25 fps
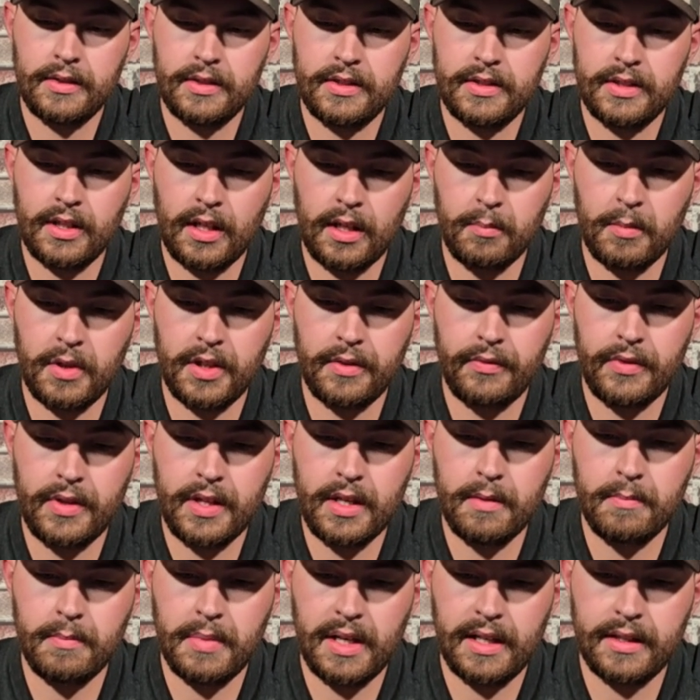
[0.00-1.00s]
some of
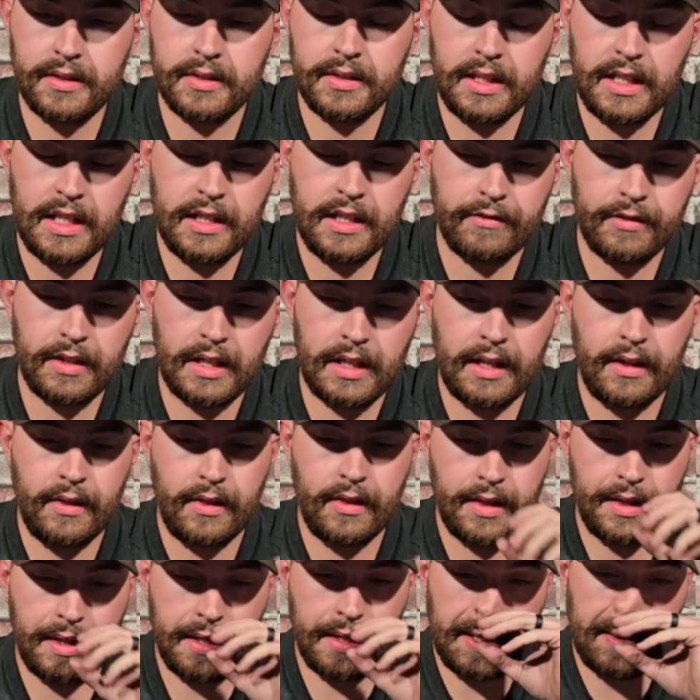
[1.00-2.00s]
the best, if not
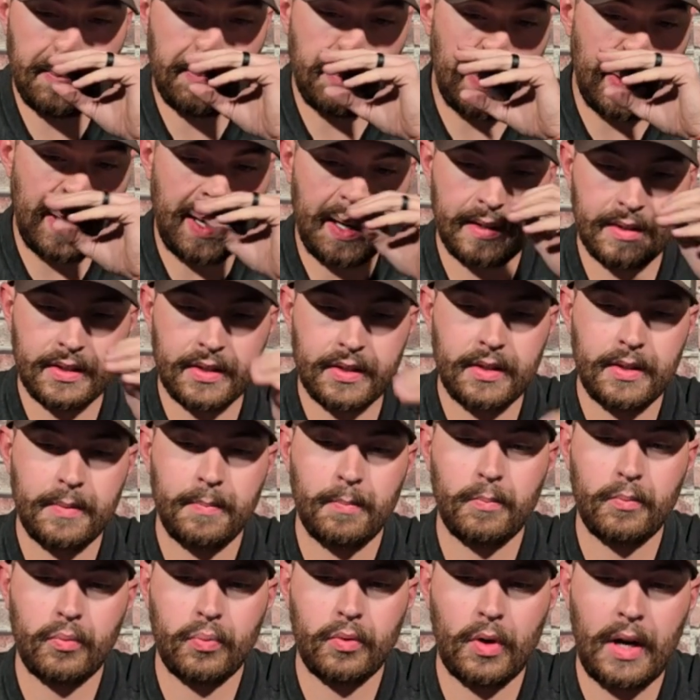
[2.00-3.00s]
the best,
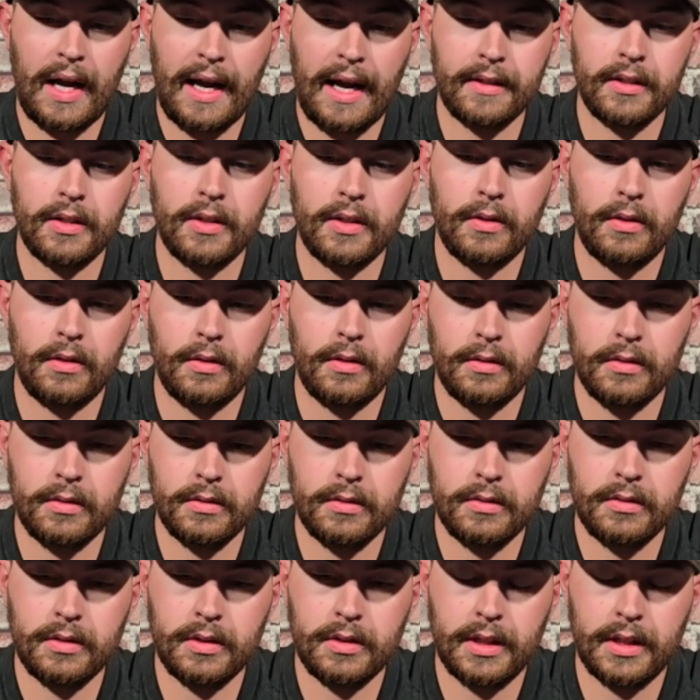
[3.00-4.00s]

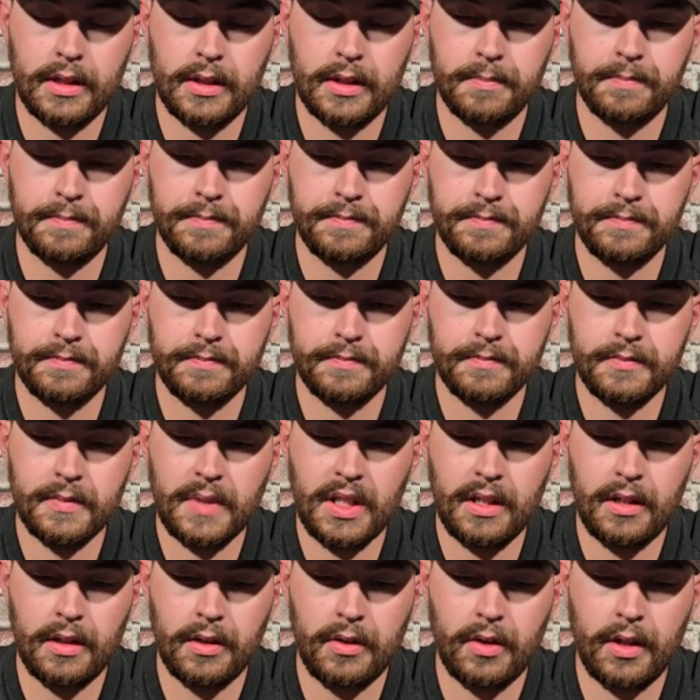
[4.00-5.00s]
practical
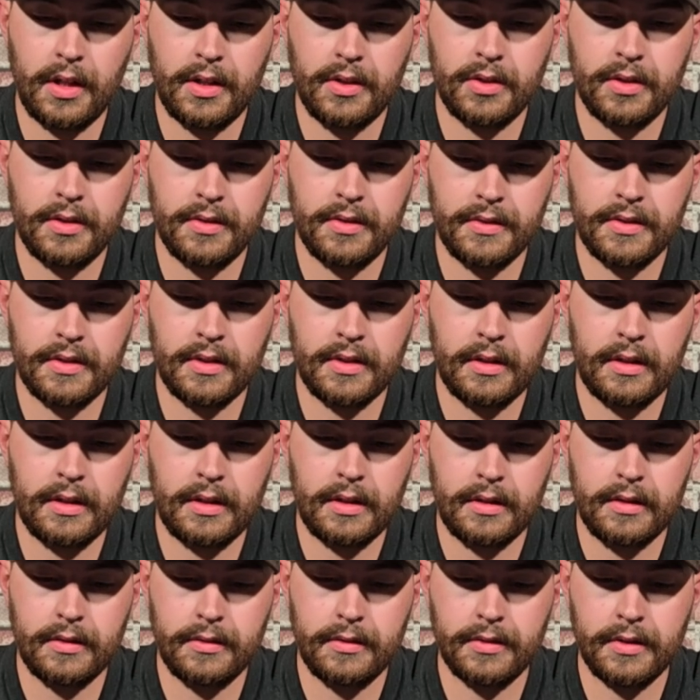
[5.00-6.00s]
integrations
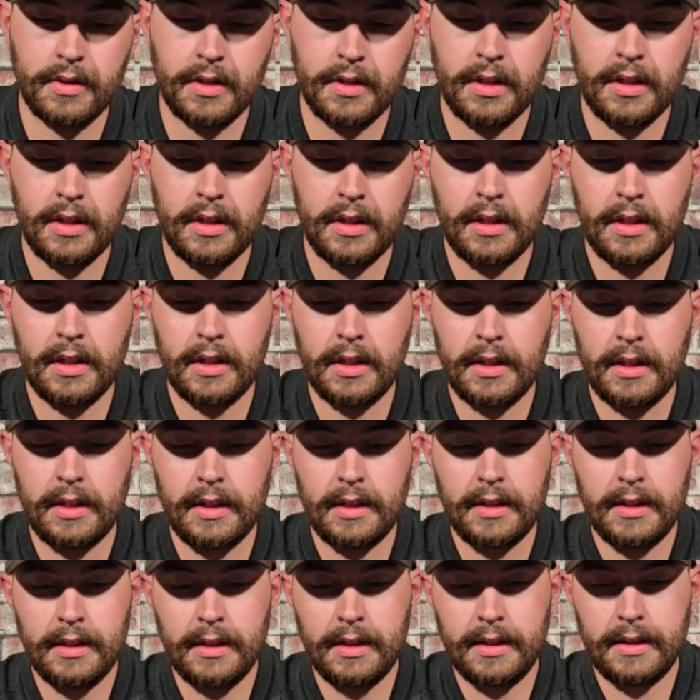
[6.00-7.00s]
of
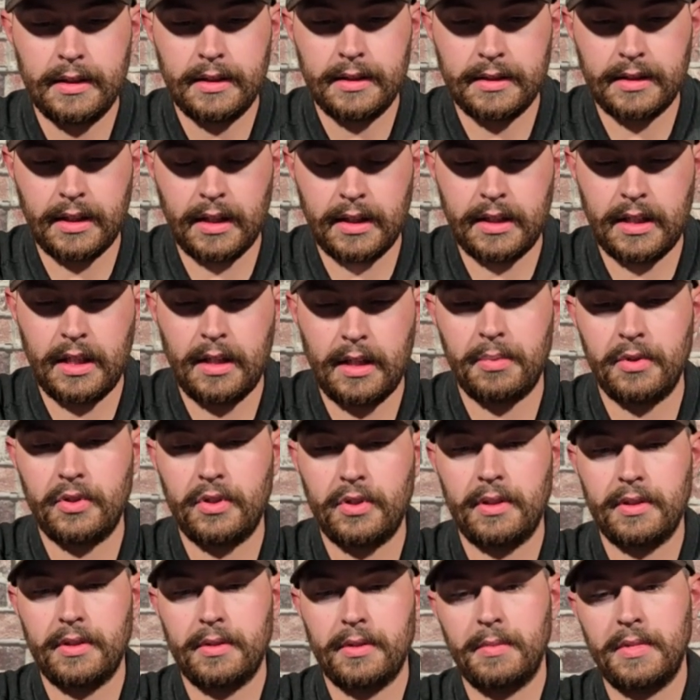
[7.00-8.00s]
sight tape
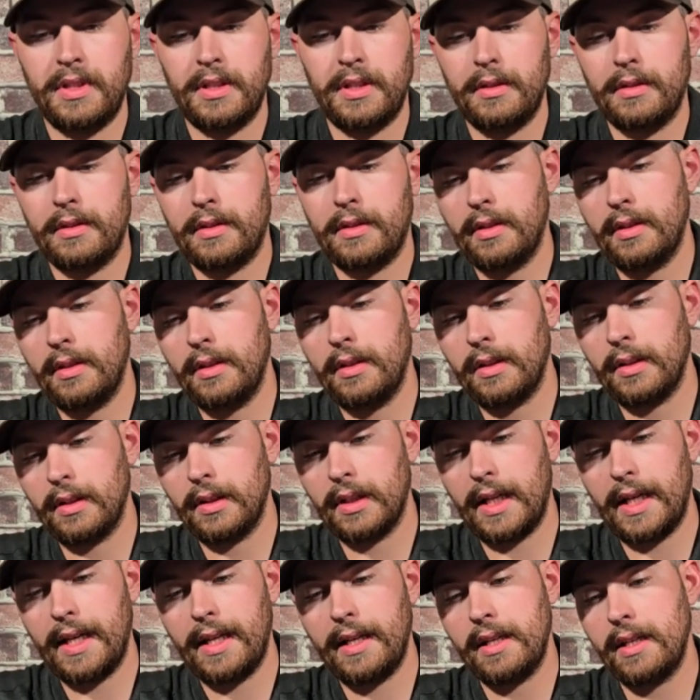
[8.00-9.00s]
adjustment,
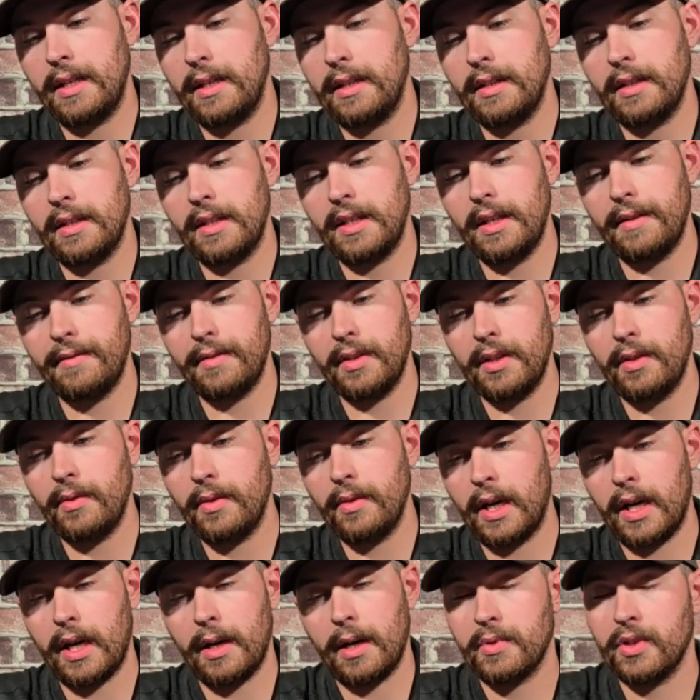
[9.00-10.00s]
lighting, giving you
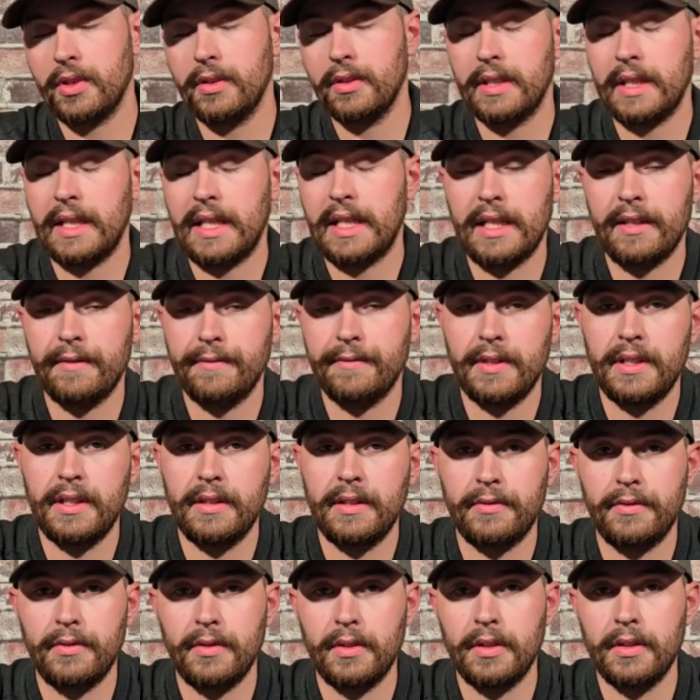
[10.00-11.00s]
the option to have
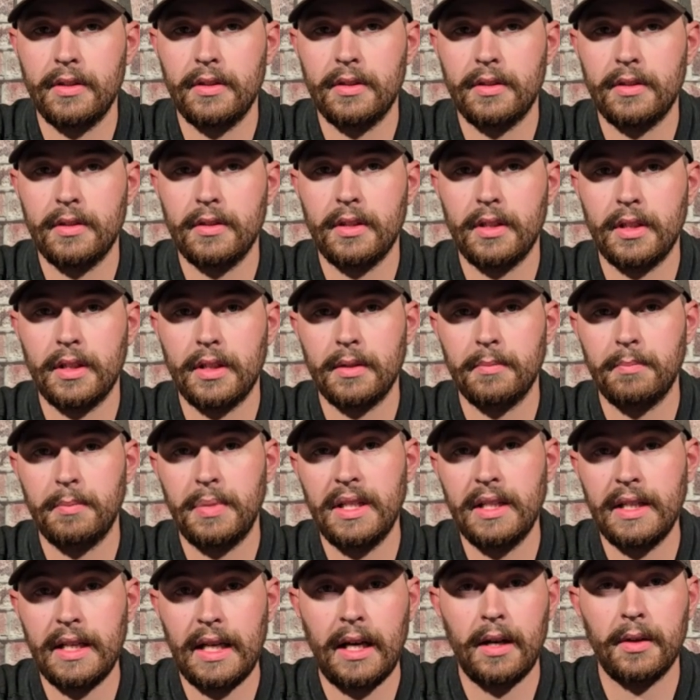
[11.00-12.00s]
different
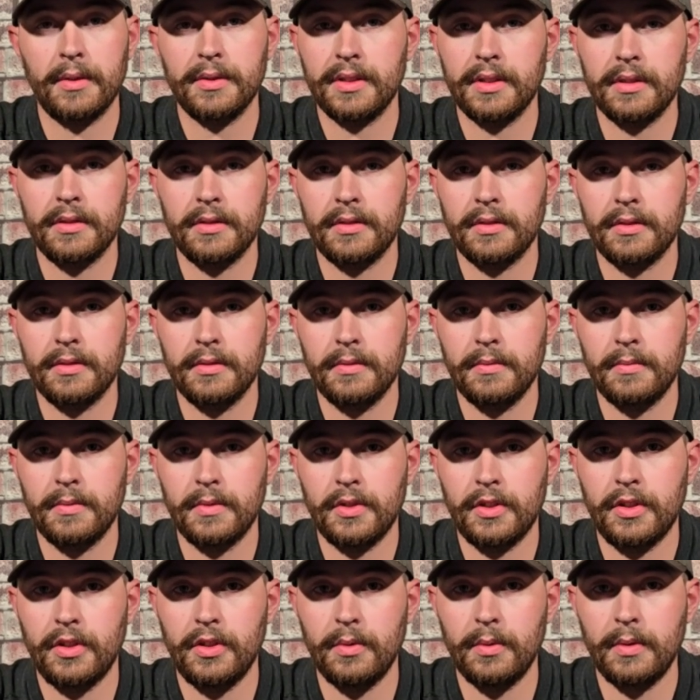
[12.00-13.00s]
pin housings,
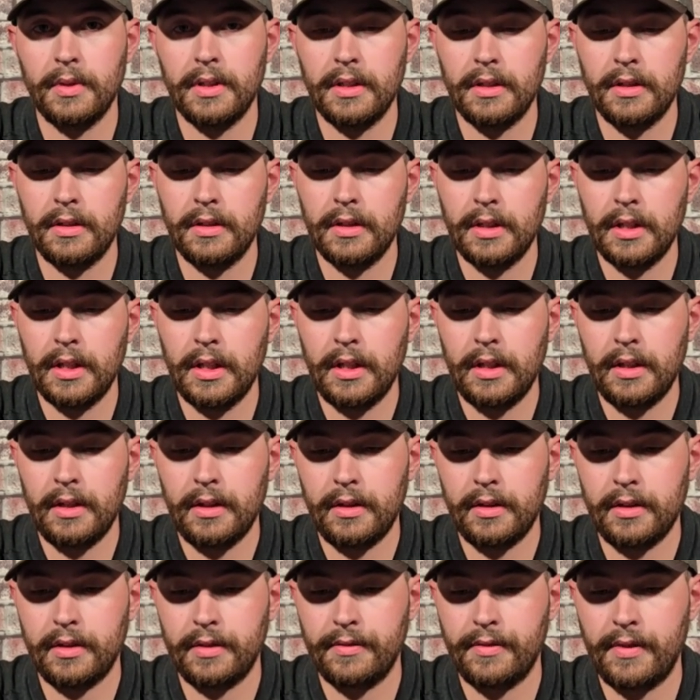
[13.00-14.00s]
QD
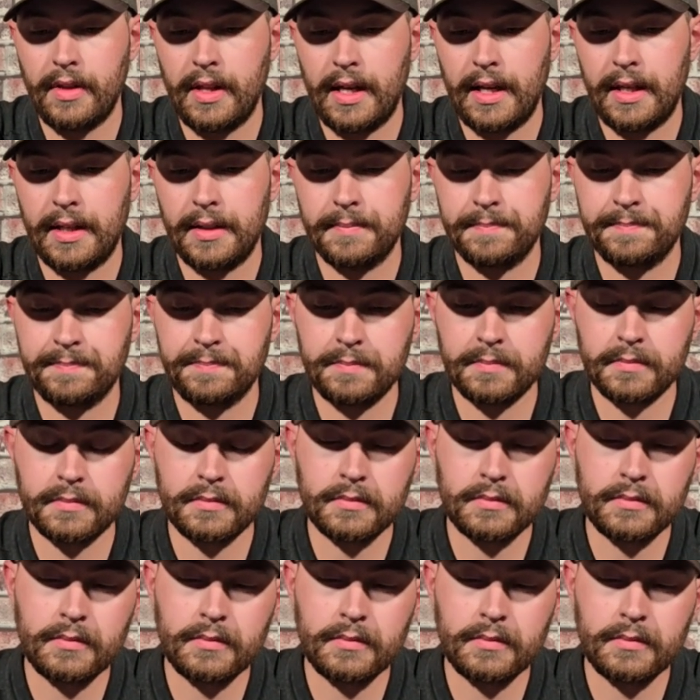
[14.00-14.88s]
of that.